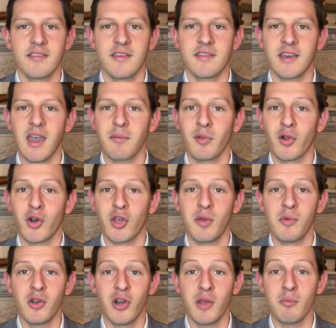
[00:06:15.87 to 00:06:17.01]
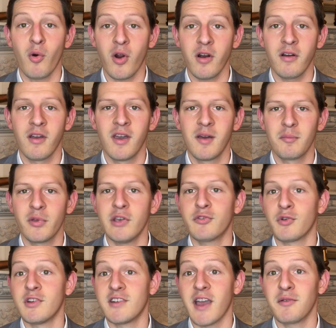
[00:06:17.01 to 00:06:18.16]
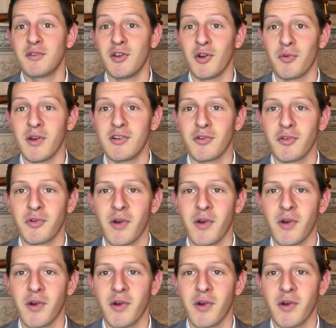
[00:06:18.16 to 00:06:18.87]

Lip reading: the SigEp Learning Community more, please reach out to your regional